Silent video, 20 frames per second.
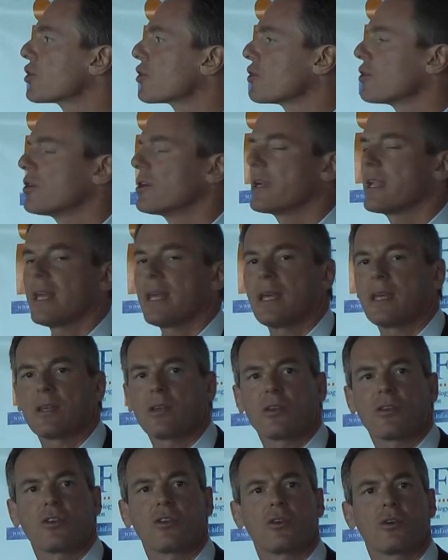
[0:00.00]
turn
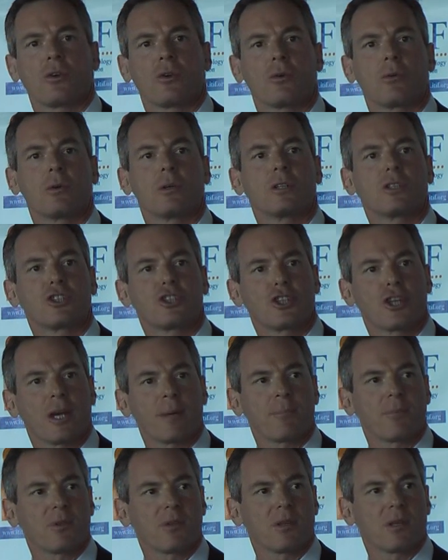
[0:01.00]
into
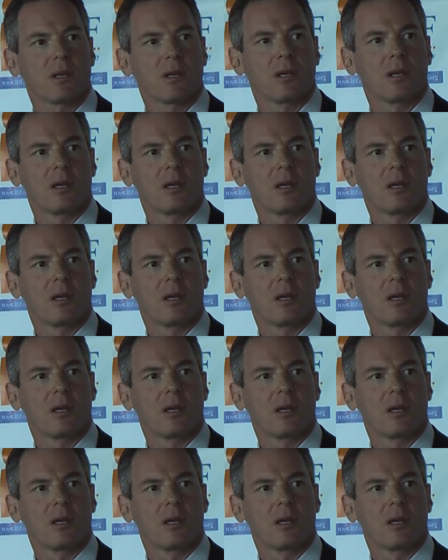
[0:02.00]
chips